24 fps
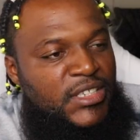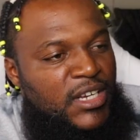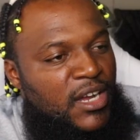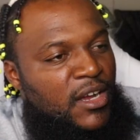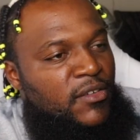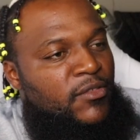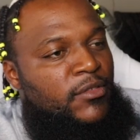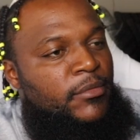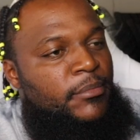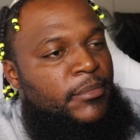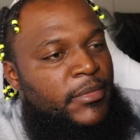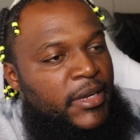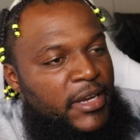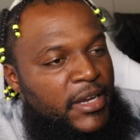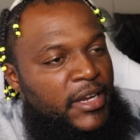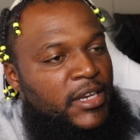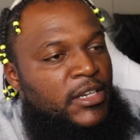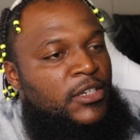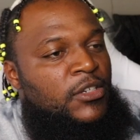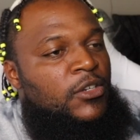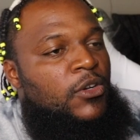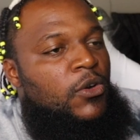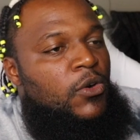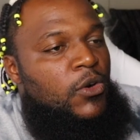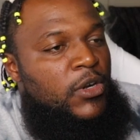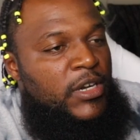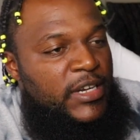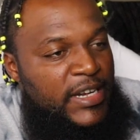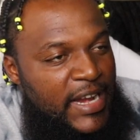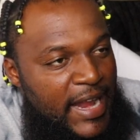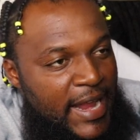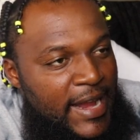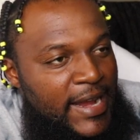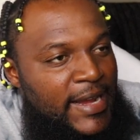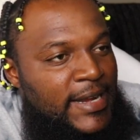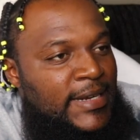Government
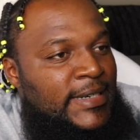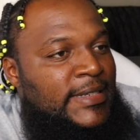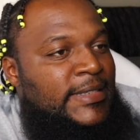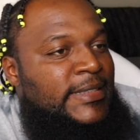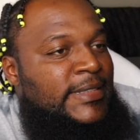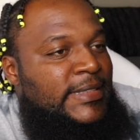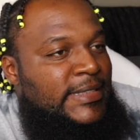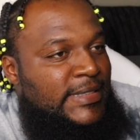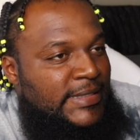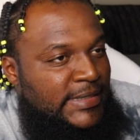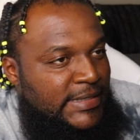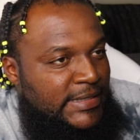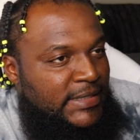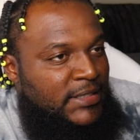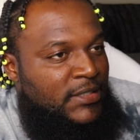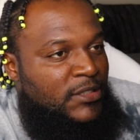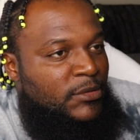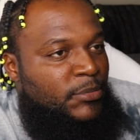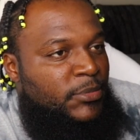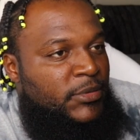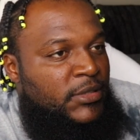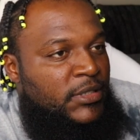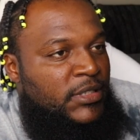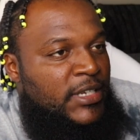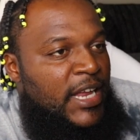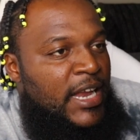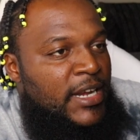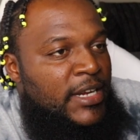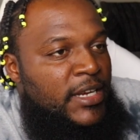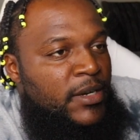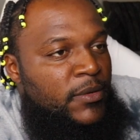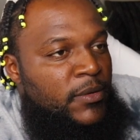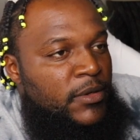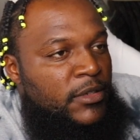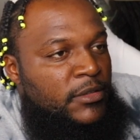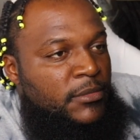ordained and discipline. I
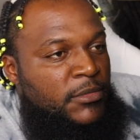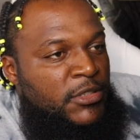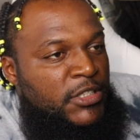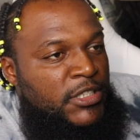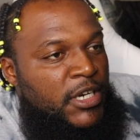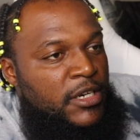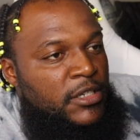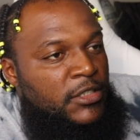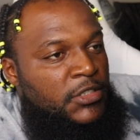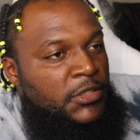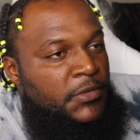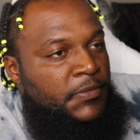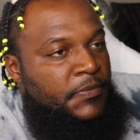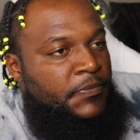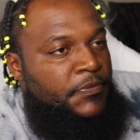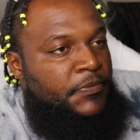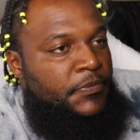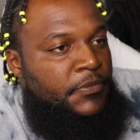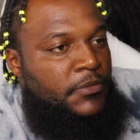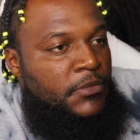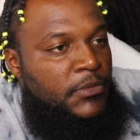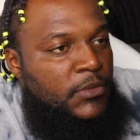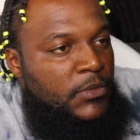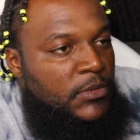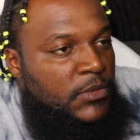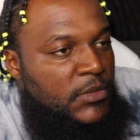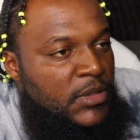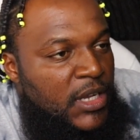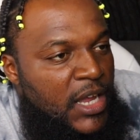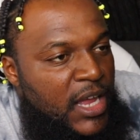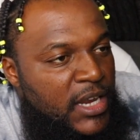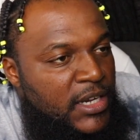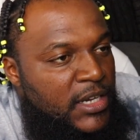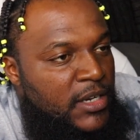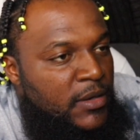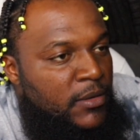need one of them shirts.
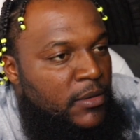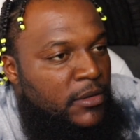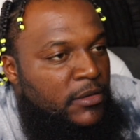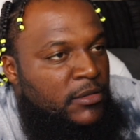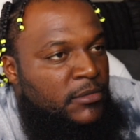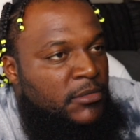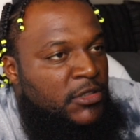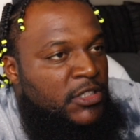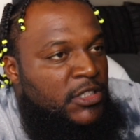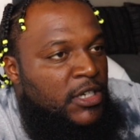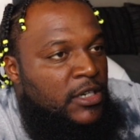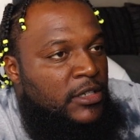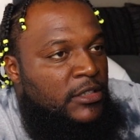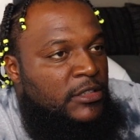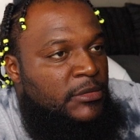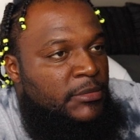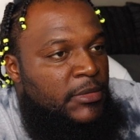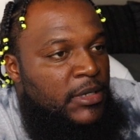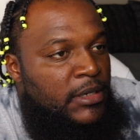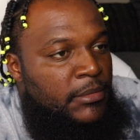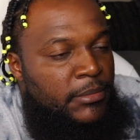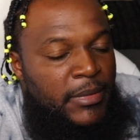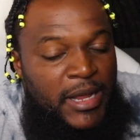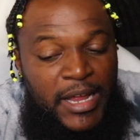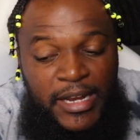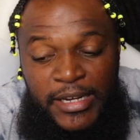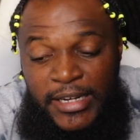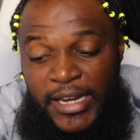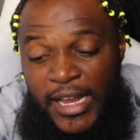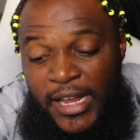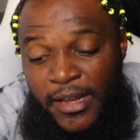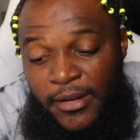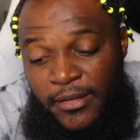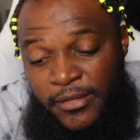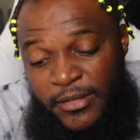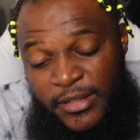I need one of them shirts, man. Biden
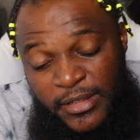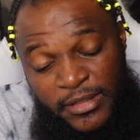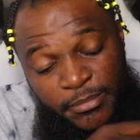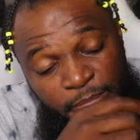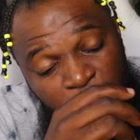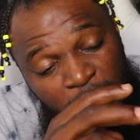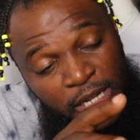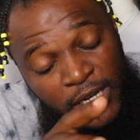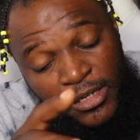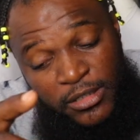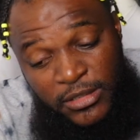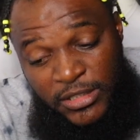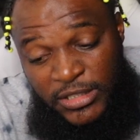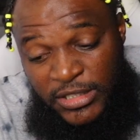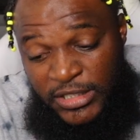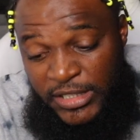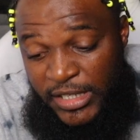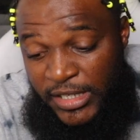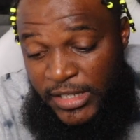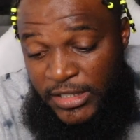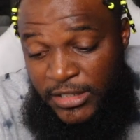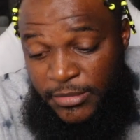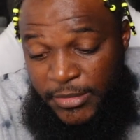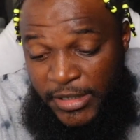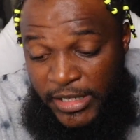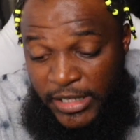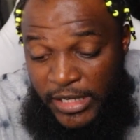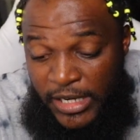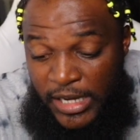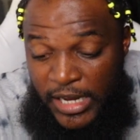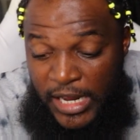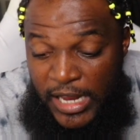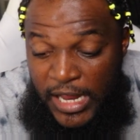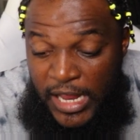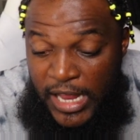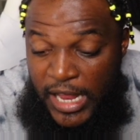got blood on his hands,
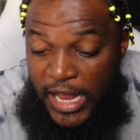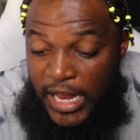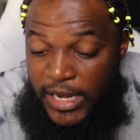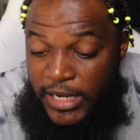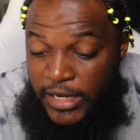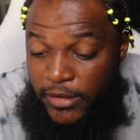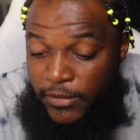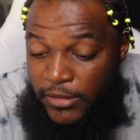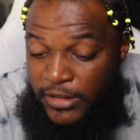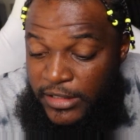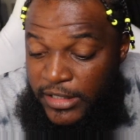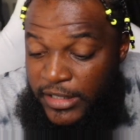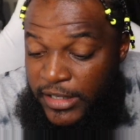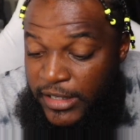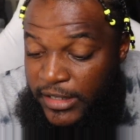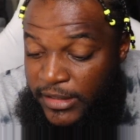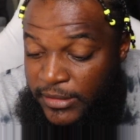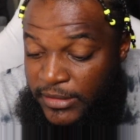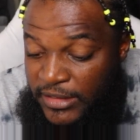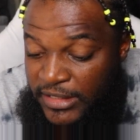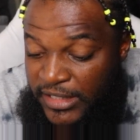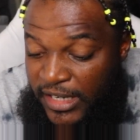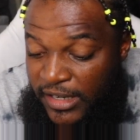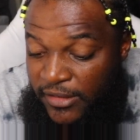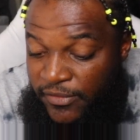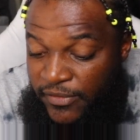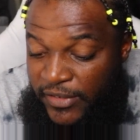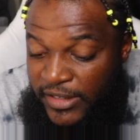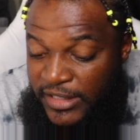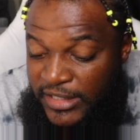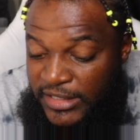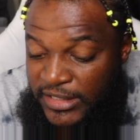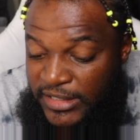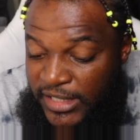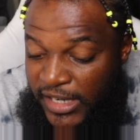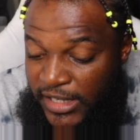man. I mean, what the hell is that?
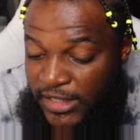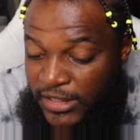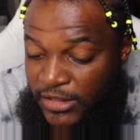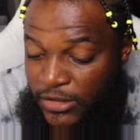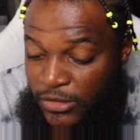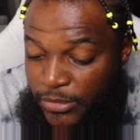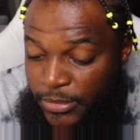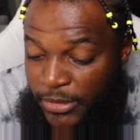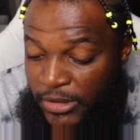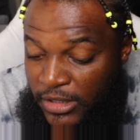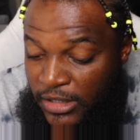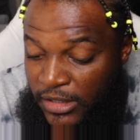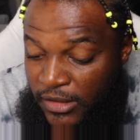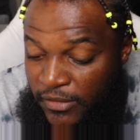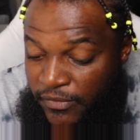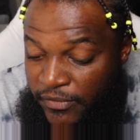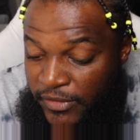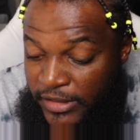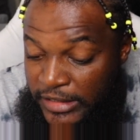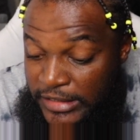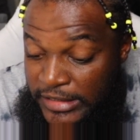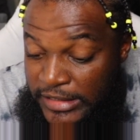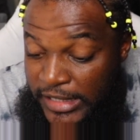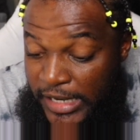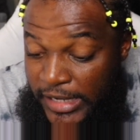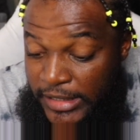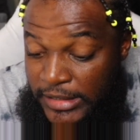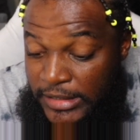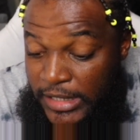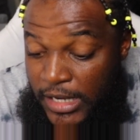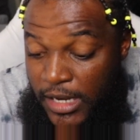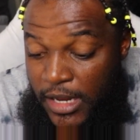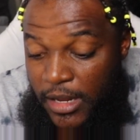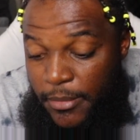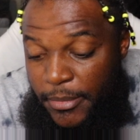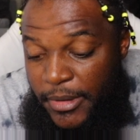50 seconds. Who put it on 50
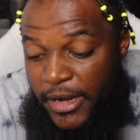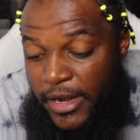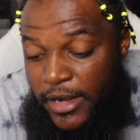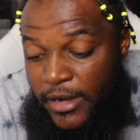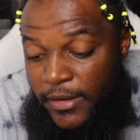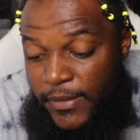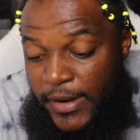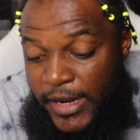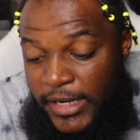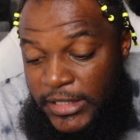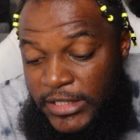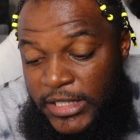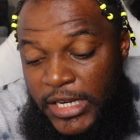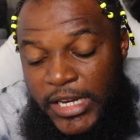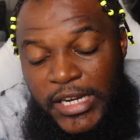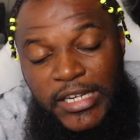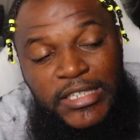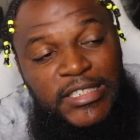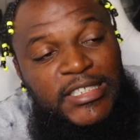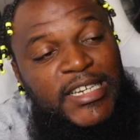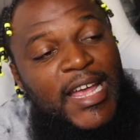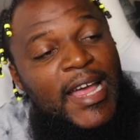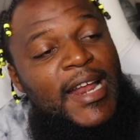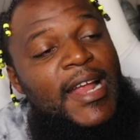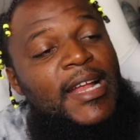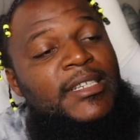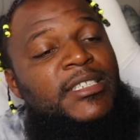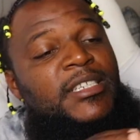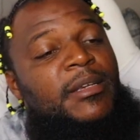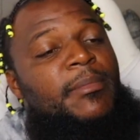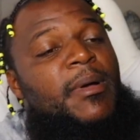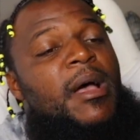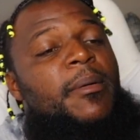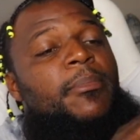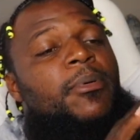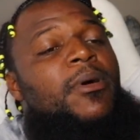seconds? But anyways, shout out
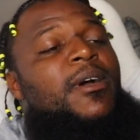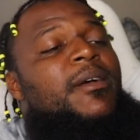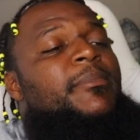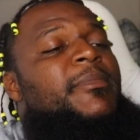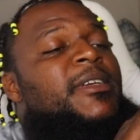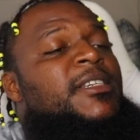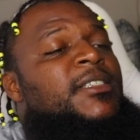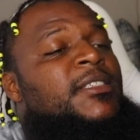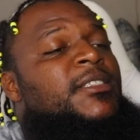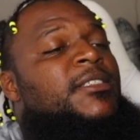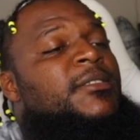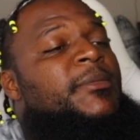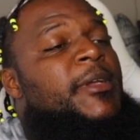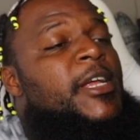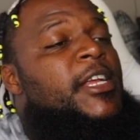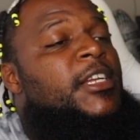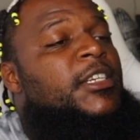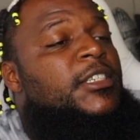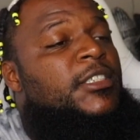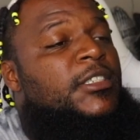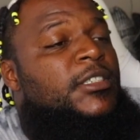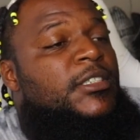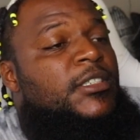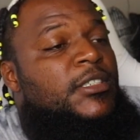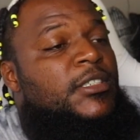to my boy Mesus, man.